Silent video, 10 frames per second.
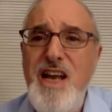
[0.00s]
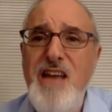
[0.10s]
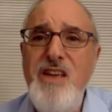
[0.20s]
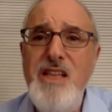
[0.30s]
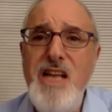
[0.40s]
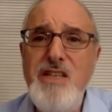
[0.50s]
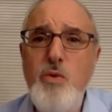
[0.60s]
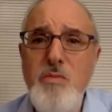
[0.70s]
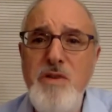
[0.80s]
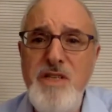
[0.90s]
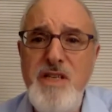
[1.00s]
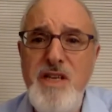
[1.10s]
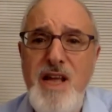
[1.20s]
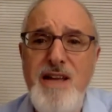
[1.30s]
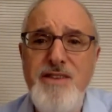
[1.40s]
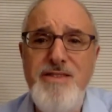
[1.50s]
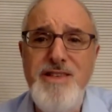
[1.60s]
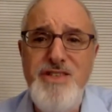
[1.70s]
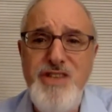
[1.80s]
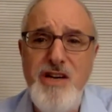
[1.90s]
and they elect a woman as the
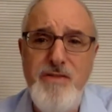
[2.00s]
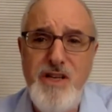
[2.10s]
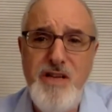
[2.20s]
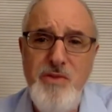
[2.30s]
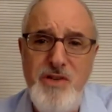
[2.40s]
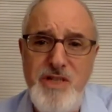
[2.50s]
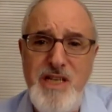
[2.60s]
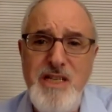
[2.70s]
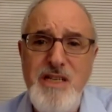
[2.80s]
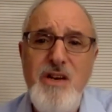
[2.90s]
chair of the community